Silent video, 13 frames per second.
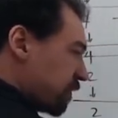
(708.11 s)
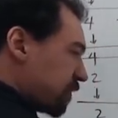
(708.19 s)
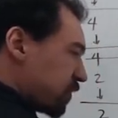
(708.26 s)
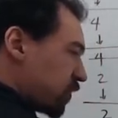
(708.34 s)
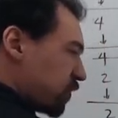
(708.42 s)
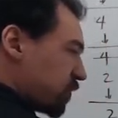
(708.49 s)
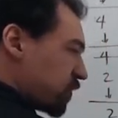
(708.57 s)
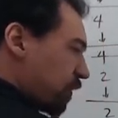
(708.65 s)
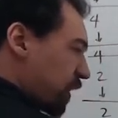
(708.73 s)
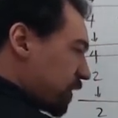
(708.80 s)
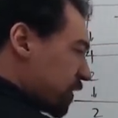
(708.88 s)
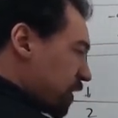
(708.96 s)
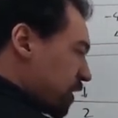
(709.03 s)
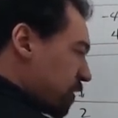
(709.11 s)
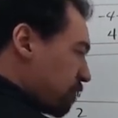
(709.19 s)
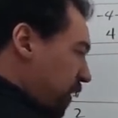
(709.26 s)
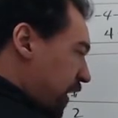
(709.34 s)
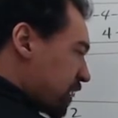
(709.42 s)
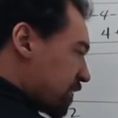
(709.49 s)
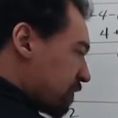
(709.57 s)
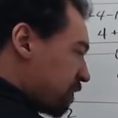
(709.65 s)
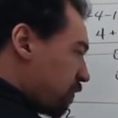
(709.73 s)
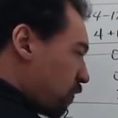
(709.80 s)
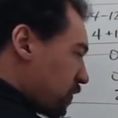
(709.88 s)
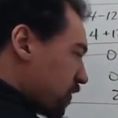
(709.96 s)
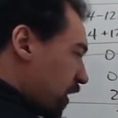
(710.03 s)
2 squared minus
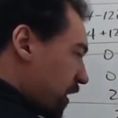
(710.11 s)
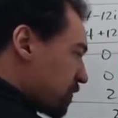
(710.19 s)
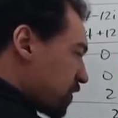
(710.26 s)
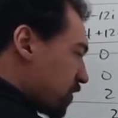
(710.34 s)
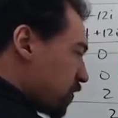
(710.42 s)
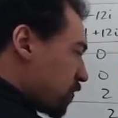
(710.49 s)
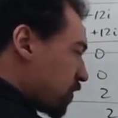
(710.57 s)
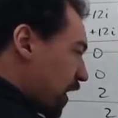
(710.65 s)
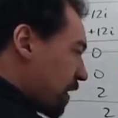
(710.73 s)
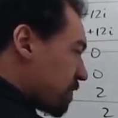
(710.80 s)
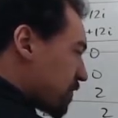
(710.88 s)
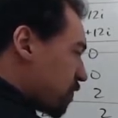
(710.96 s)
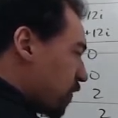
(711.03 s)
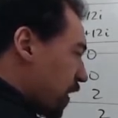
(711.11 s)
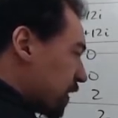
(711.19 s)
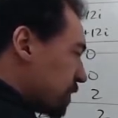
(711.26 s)
4 times 2 times 1.